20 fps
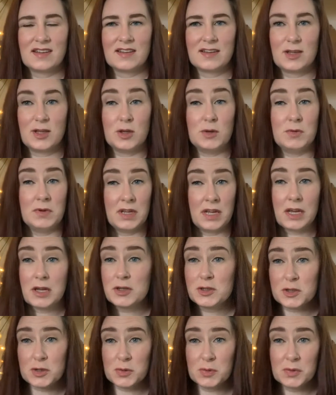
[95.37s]
unique
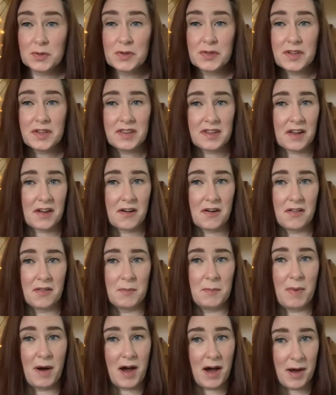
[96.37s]
tool that they call a
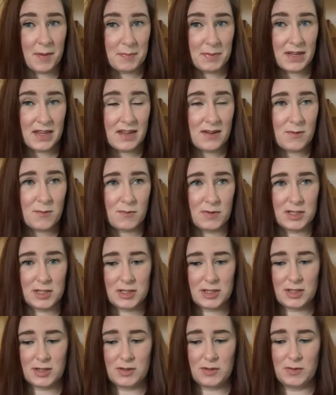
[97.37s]
poppy,
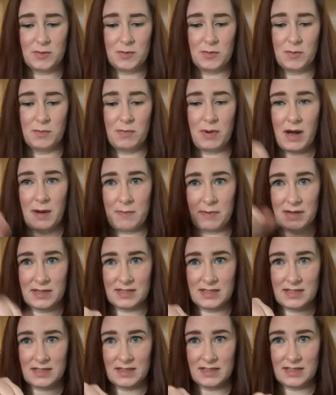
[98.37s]
which you pop
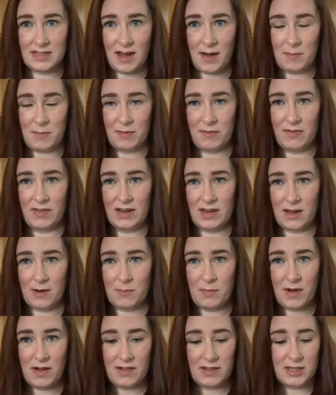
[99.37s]
onto the top of the nail
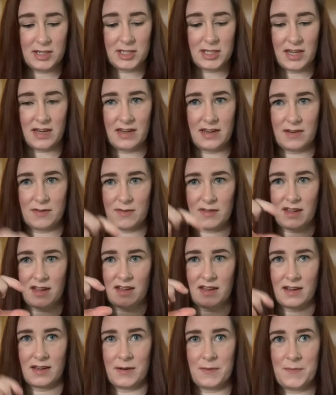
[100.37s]
polish, and it's like
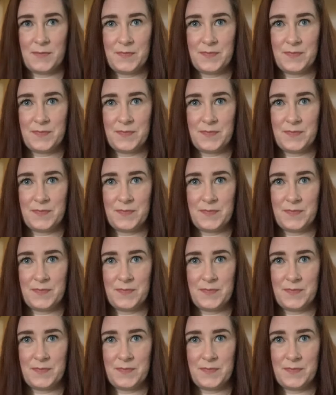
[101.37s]
a,